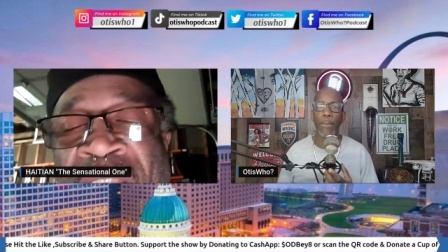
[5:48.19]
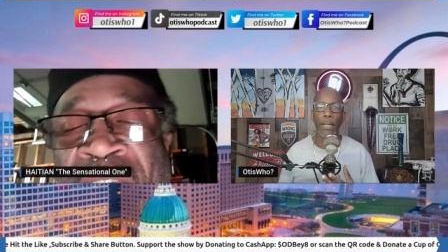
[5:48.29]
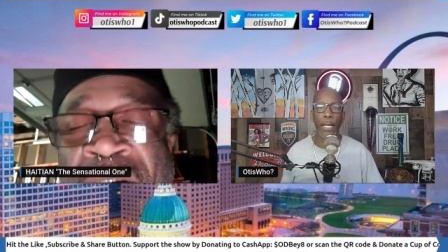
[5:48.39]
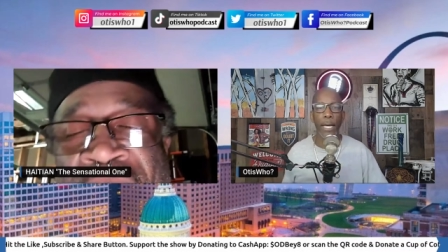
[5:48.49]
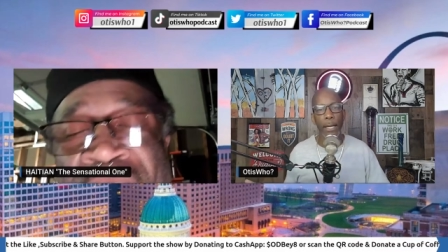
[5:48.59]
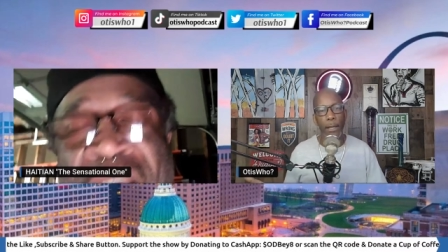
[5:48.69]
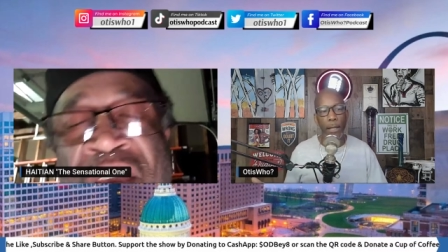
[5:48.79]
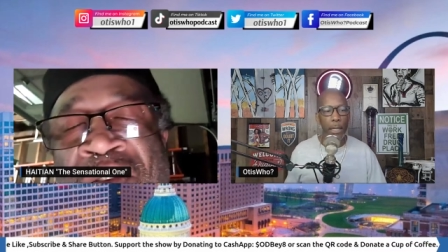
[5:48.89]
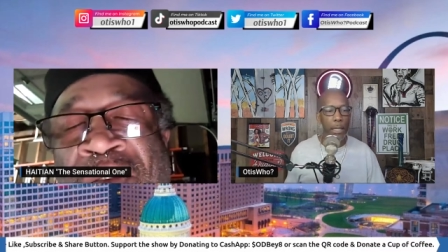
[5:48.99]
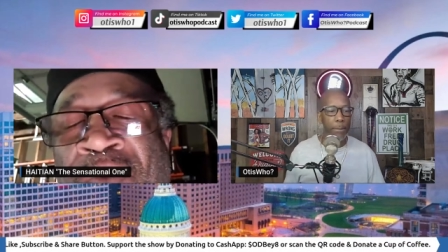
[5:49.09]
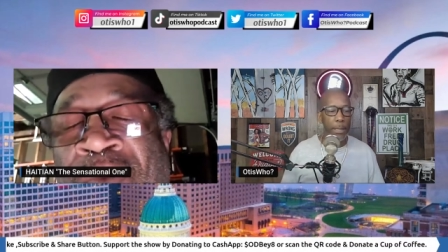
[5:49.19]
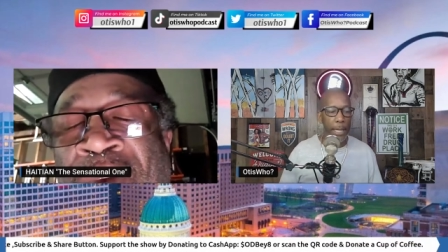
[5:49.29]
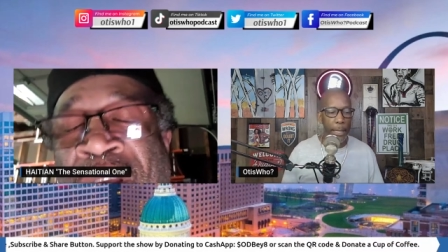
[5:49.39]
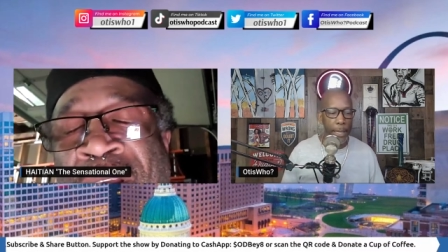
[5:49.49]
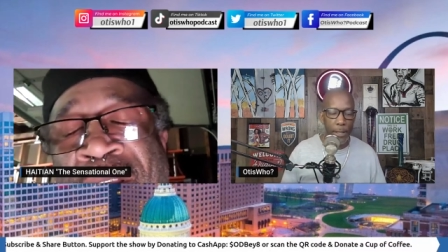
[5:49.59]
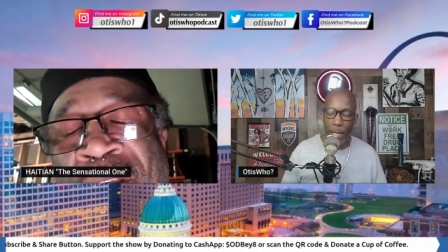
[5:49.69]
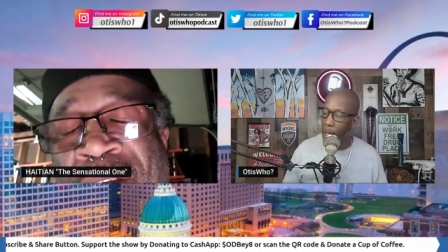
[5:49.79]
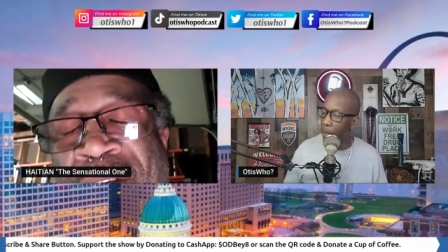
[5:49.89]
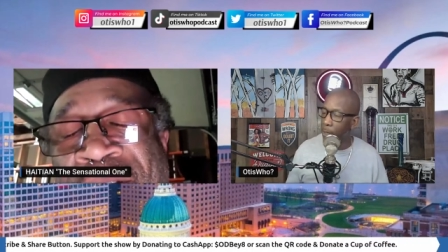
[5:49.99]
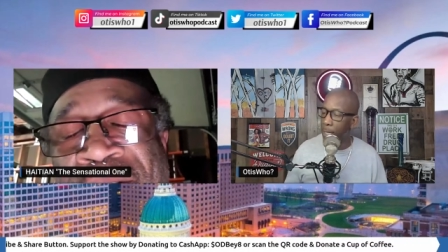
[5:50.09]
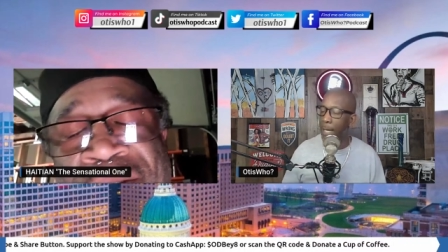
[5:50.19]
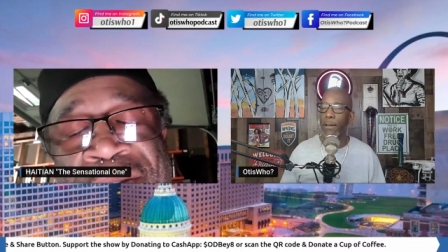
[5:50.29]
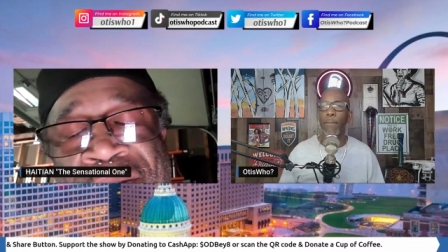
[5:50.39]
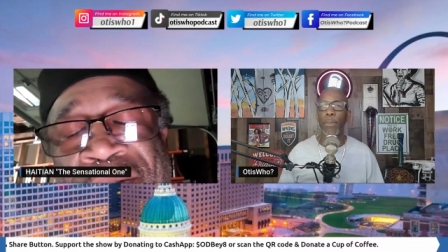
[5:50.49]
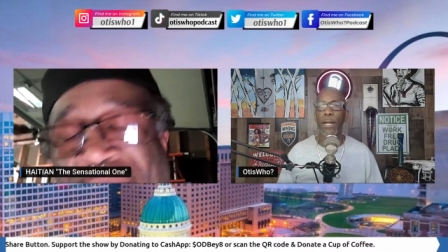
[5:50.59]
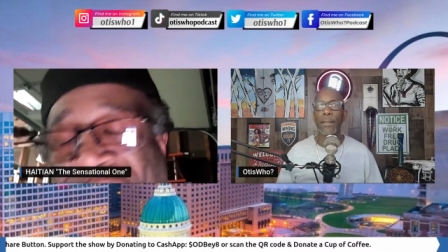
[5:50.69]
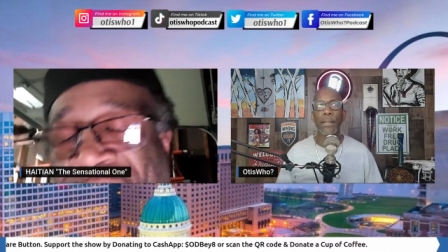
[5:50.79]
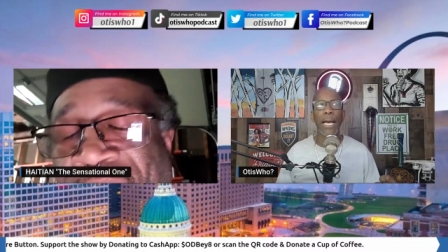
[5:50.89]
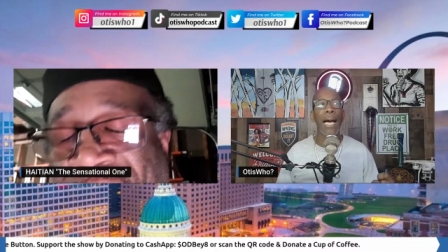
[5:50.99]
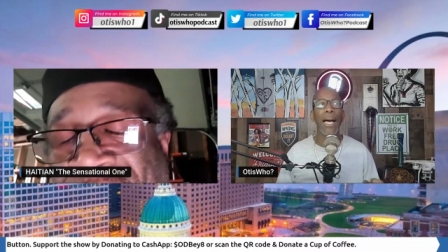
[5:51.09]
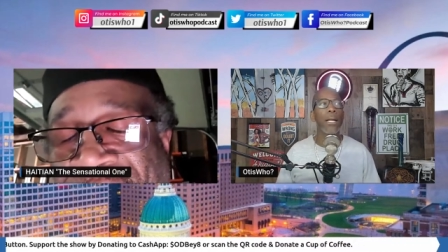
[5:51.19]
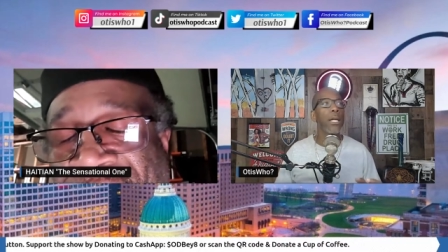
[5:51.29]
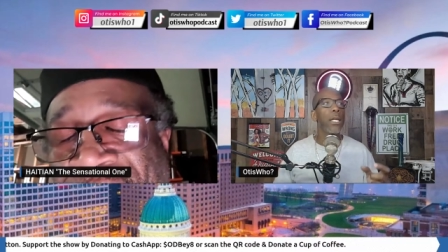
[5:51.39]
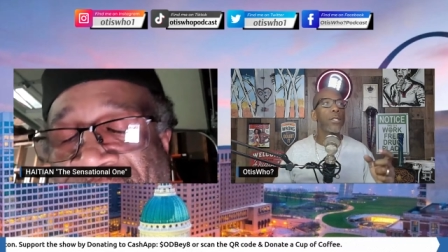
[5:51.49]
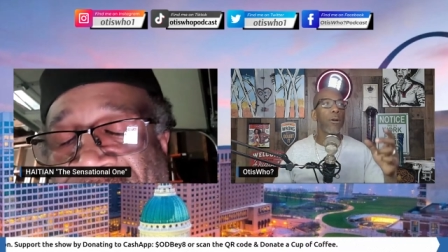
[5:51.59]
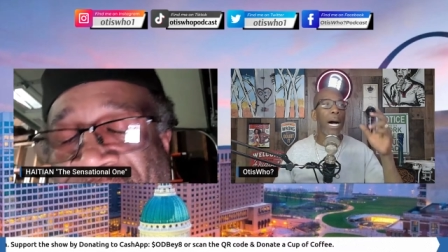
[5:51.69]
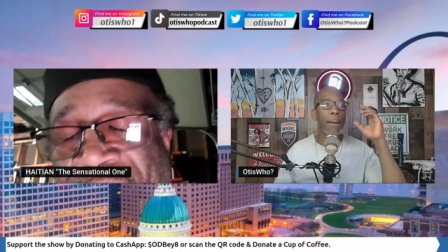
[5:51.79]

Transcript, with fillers: don't they, how you can... they into all that, but I, so I'm